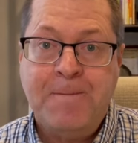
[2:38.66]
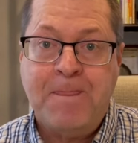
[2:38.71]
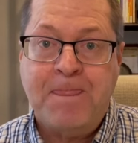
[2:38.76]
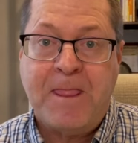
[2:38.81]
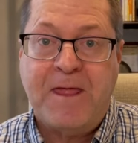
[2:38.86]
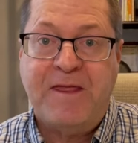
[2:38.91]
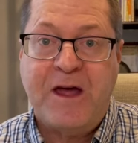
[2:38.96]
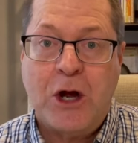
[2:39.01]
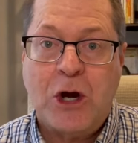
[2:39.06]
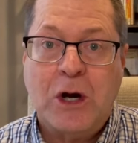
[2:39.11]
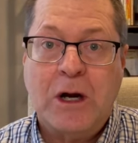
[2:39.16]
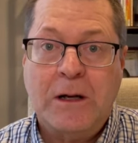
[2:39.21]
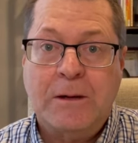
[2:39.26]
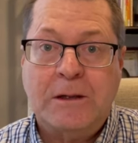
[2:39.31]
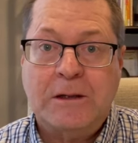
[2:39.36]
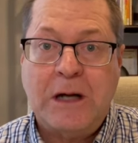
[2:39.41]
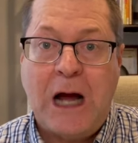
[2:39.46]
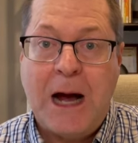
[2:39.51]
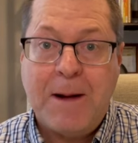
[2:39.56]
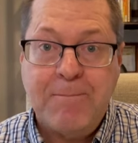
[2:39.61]
their
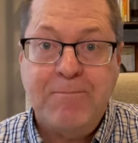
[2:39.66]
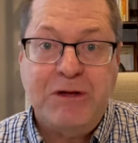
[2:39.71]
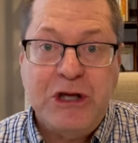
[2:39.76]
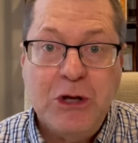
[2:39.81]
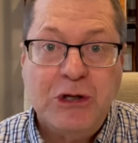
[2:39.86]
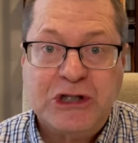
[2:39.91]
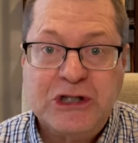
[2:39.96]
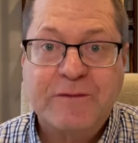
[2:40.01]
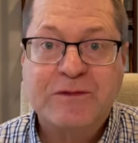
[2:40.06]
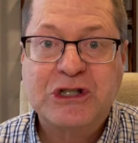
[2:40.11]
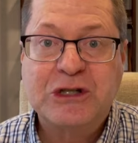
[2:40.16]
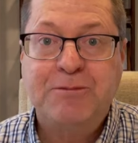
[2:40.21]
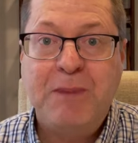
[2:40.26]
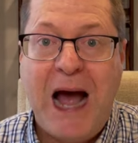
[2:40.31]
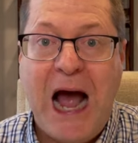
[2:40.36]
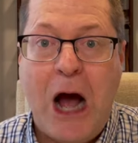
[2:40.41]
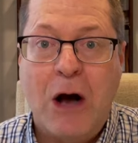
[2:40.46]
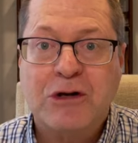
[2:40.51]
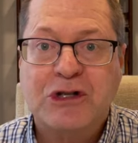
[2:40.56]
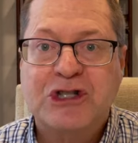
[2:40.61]
abusive
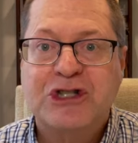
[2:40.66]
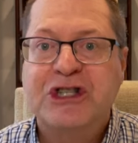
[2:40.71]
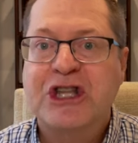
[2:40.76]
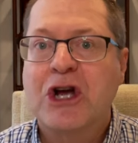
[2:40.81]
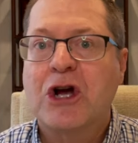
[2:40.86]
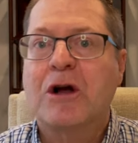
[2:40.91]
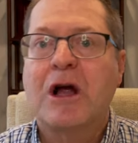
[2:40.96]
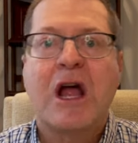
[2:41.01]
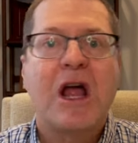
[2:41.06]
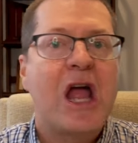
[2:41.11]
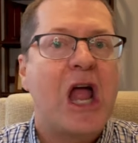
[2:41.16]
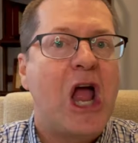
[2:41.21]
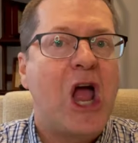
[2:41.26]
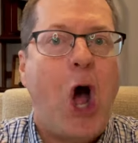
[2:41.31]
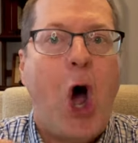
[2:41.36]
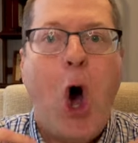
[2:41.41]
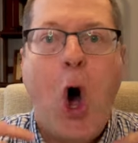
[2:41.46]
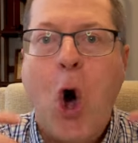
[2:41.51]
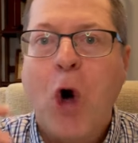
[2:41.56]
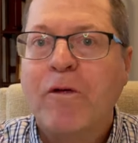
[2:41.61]
spouse, their
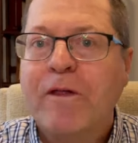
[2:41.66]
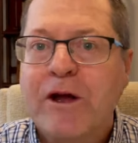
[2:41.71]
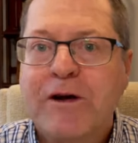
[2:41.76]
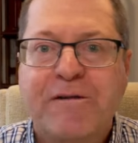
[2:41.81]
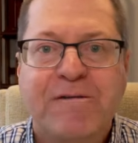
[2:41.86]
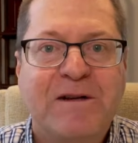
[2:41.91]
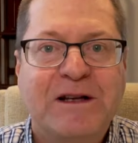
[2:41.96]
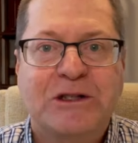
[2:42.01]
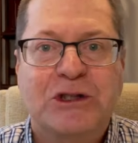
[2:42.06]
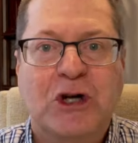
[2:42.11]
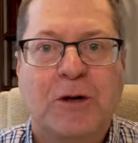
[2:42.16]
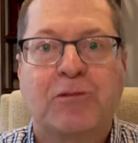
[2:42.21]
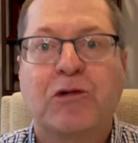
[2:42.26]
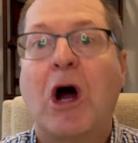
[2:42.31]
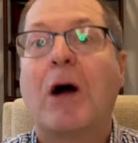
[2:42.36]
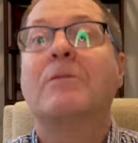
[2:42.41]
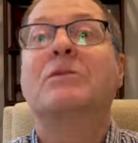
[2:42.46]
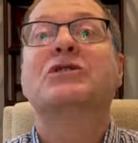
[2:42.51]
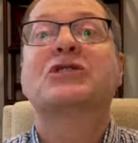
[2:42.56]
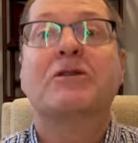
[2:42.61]
all their physical
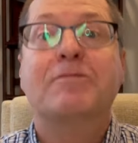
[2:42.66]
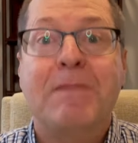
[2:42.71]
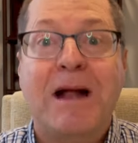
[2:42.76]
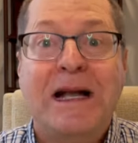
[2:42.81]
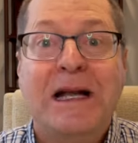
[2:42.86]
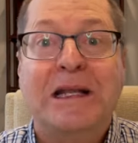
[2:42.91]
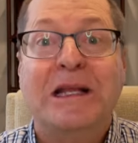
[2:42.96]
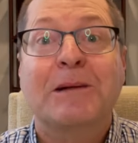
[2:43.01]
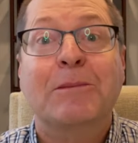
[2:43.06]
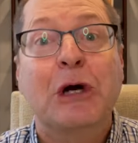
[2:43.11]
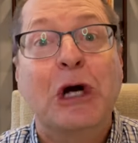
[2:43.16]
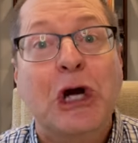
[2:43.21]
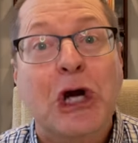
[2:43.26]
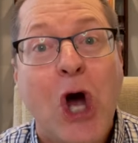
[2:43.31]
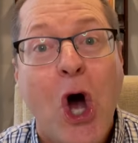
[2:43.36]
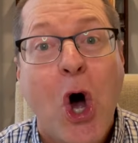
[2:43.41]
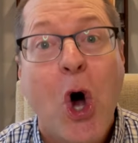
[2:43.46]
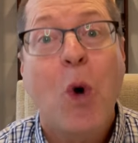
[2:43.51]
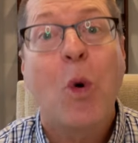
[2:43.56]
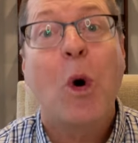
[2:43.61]
problems and many of them
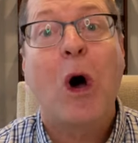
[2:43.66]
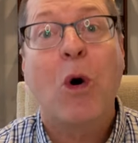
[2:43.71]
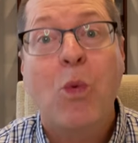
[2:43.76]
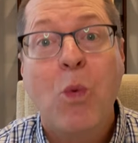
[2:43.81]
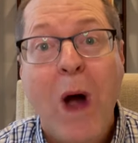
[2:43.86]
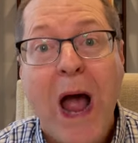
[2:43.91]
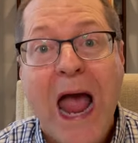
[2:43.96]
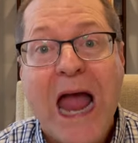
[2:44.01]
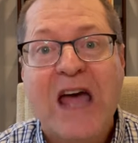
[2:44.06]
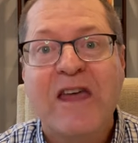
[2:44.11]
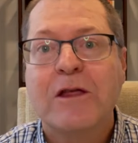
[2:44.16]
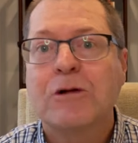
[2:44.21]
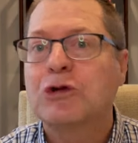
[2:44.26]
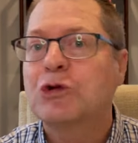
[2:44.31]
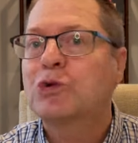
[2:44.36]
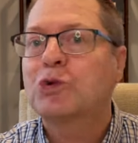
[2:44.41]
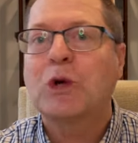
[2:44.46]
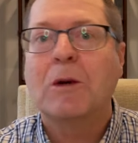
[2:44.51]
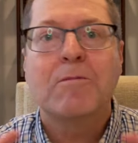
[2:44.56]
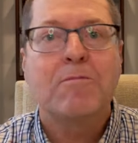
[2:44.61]
go away and there's
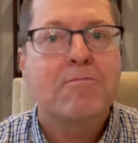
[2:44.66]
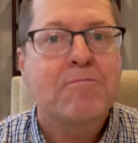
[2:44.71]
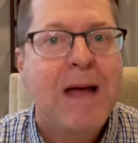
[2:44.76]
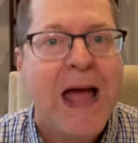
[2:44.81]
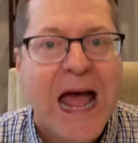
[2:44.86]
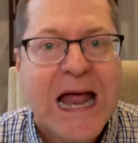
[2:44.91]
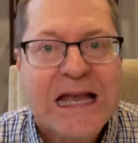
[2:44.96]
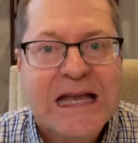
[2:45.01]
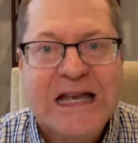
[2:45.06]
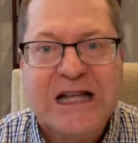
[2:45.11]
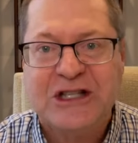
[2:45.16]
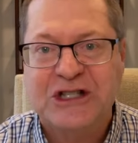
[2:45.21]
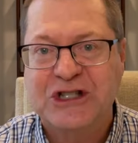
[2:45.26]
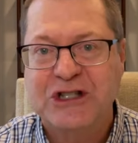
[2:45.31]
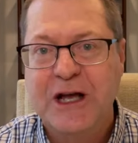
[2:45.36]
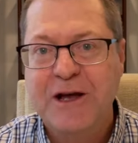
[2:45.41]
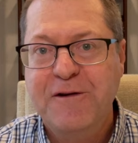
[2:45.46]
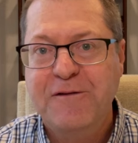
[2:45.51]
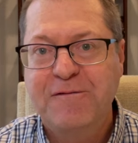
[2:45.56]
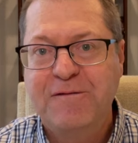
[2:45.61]
tremendous
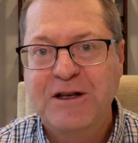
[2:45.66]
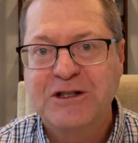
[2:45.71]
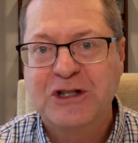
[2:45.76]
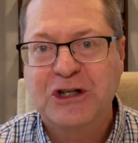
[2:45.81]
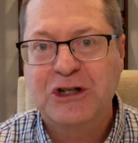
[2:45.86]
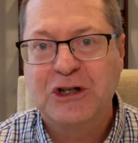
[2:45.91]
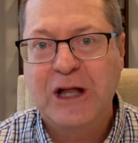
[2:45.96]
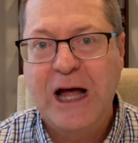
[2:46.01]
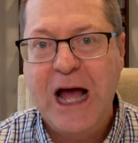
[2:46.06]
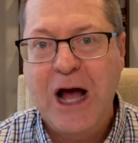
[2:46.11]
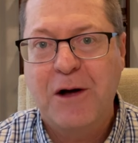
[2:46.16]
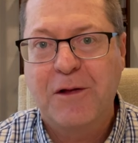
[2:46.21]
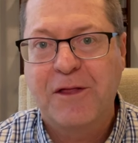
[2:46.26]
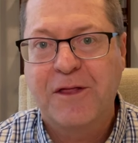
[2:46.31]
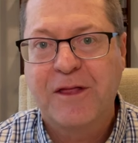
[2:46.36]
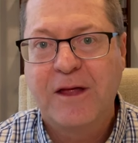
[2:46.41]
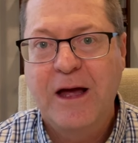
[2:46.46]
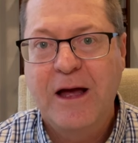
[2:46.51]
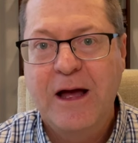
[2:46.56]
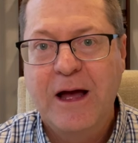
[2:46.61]
physical
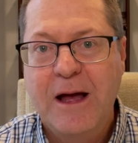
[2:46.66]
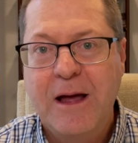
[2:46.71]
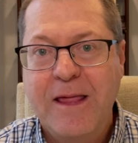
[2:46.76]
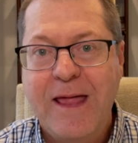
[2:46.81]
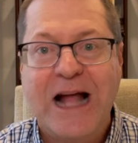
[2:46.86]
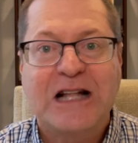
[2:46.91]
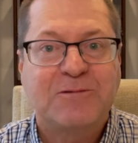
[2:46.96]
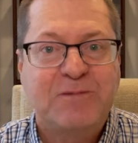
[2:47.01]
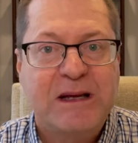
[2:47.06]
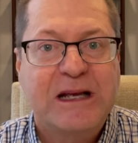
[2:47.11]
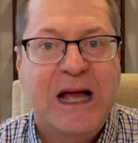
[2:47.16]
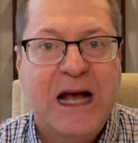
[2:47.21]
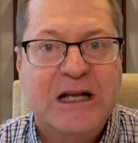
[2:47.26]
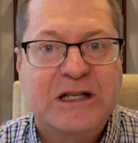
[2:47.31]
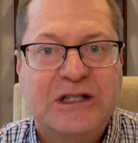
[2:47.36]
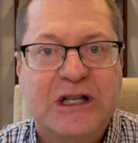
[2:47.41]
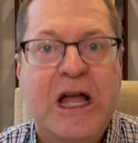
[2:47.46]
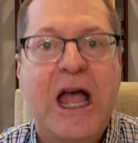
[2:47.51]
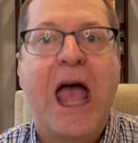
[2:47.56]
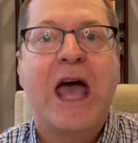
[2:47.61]
health. That's
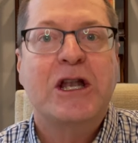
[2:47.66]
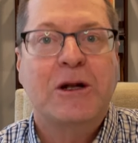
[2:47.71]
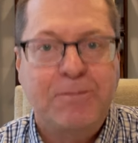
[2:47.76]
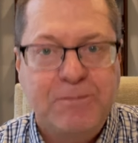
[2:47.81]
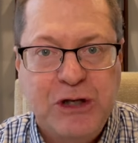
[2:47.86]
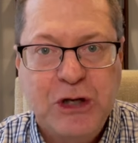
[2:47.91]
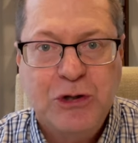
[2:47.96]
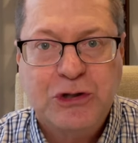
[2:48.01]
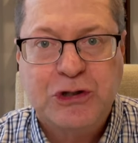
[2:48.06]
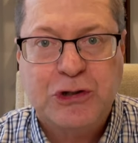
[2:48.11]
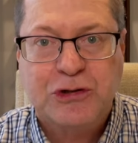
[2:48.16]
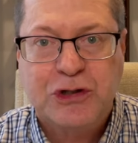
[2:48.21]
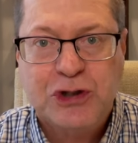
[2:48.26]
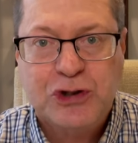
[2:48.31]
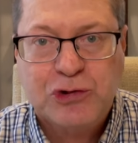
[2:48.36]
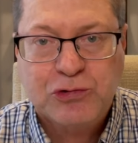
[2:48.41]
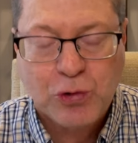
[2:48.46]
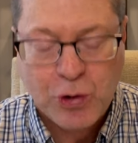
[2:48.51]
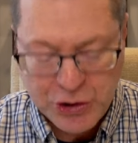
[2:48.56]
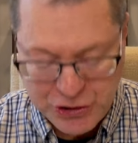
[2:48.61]
because an abuser
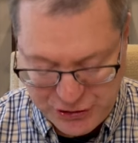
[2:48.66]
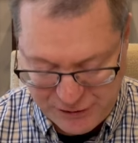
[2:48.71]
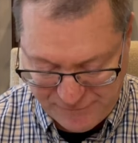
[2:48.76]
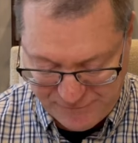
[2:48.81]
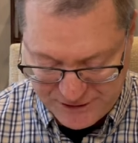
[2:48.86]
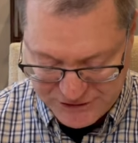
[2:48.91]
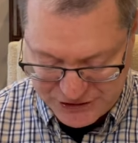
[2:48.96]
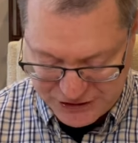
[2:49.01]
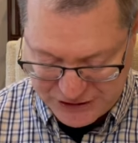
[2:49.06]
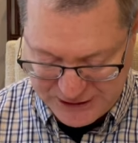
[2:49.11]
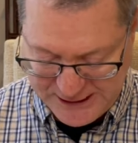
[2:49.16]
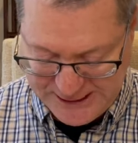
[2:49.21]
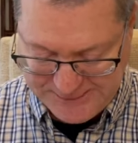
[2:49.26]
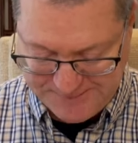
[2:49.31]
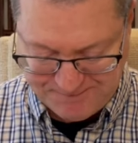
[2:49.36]
destroys you physically.